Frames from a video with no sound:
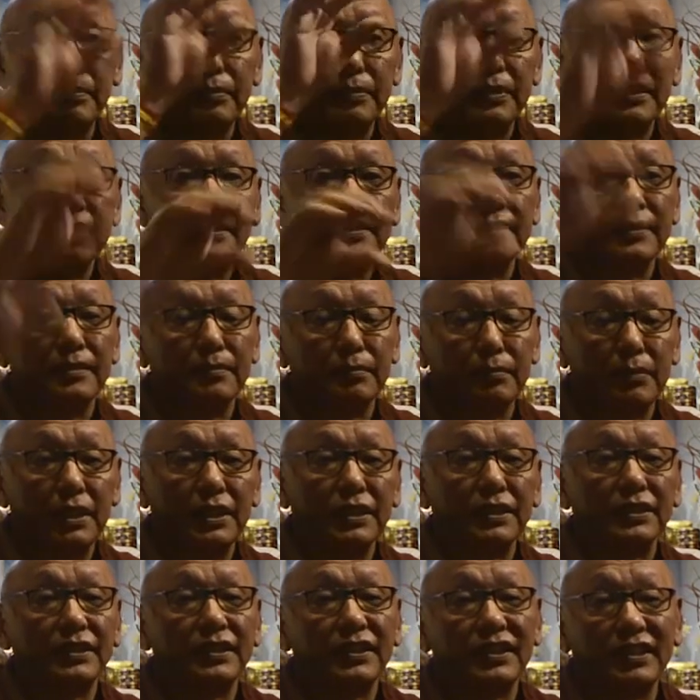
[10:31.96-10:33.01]
present
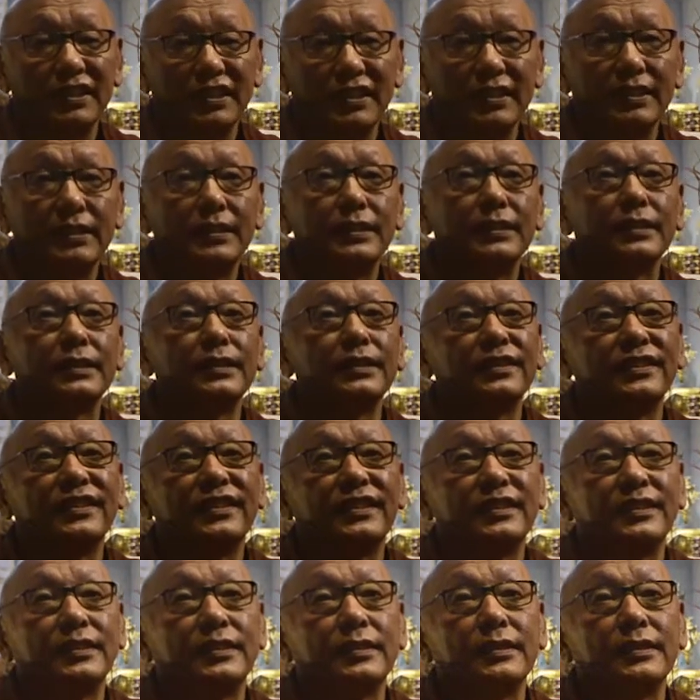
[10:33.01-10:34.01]
mind is